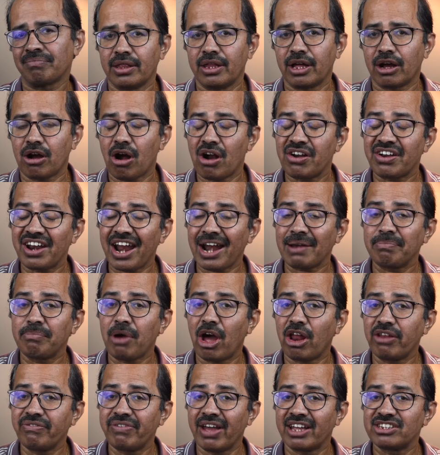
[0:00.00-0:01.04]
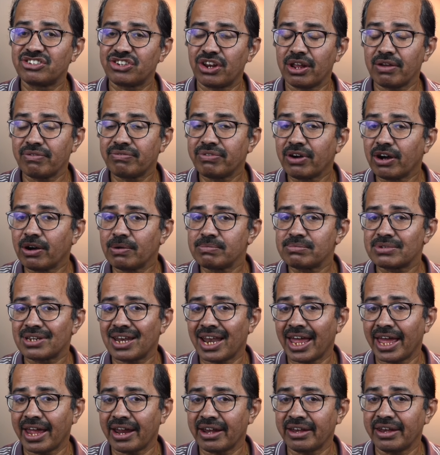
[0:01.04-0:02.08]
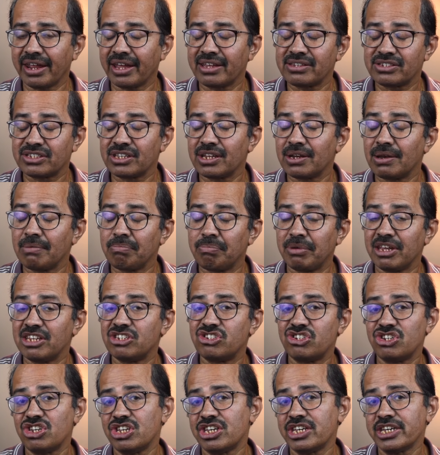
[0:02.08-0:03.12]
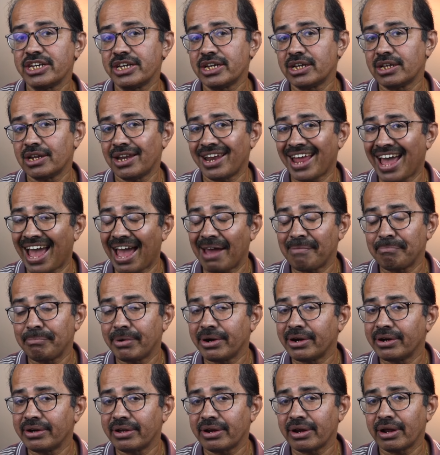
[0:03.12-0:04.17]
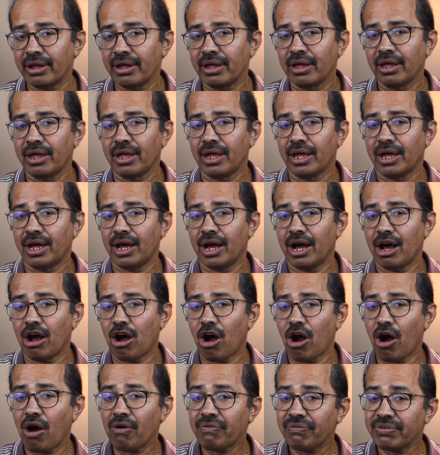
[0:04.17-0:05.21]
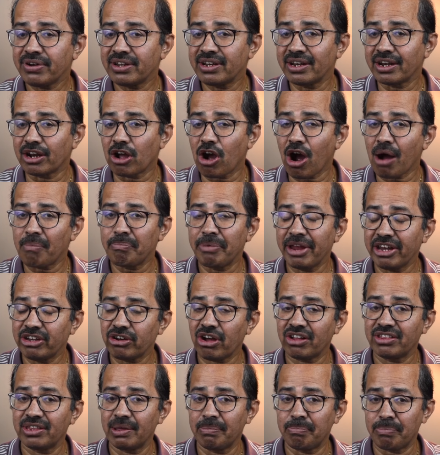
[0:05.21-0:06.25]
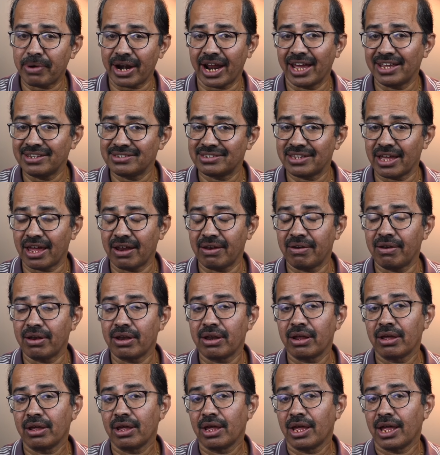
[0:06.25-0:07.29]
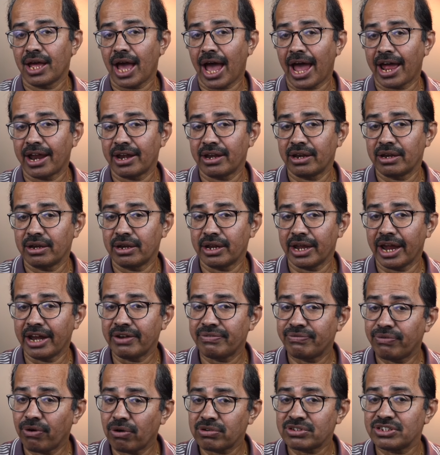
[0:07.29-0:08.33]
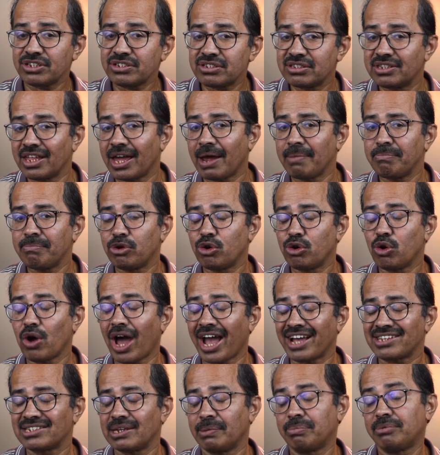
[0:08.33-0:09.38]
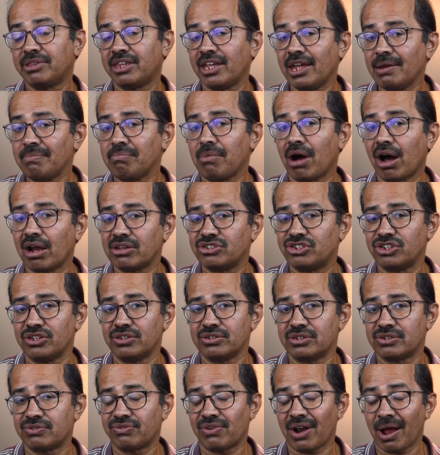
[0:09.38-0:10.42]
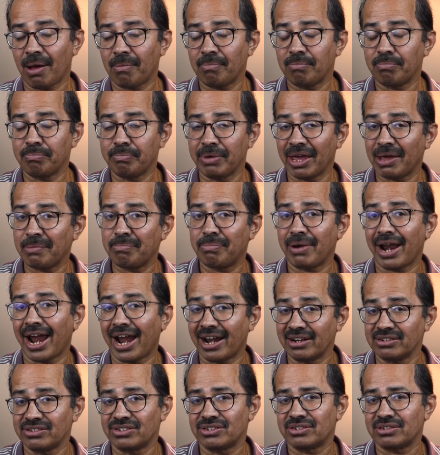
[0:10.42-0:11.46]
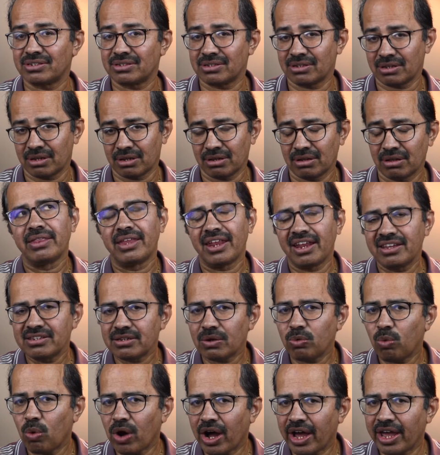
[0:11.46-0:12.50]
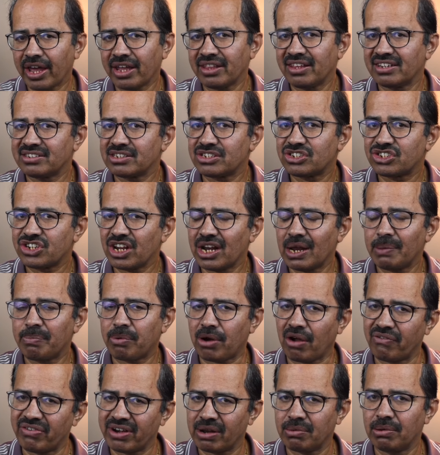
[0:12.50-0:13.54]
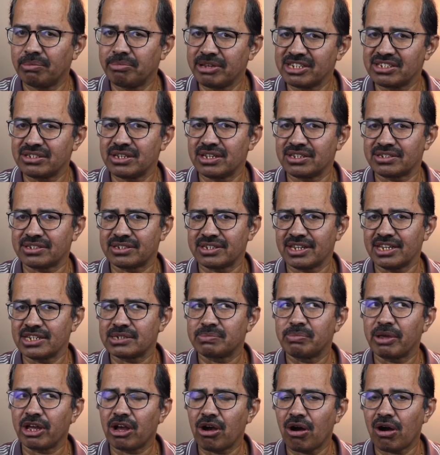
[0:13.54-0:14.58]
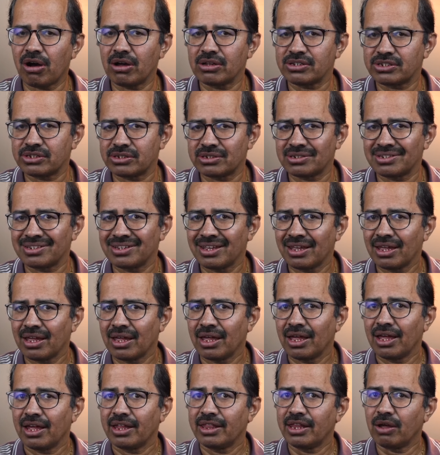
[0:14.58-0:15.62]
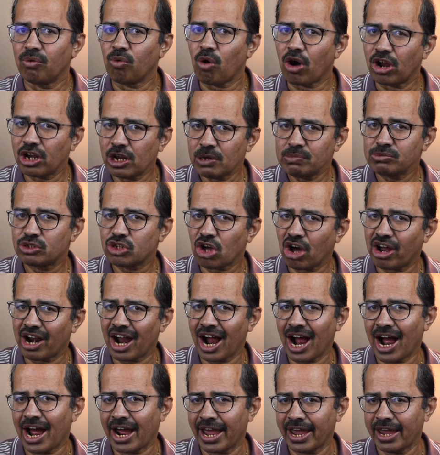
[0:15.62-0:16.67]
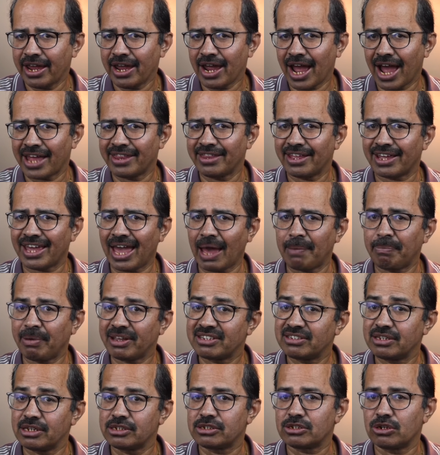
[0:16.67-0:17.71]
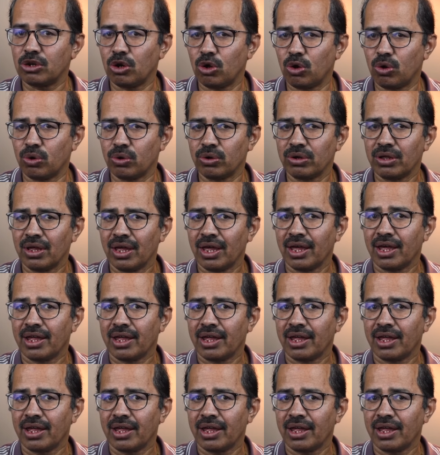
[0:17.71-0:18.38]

The contract manufacturing firms like Dixon, PGEL, Amber often compete on the price, and it forces them to accept thin margins from big brands. The reason why this is still a profitable business is because the volumes are high and the capex is low.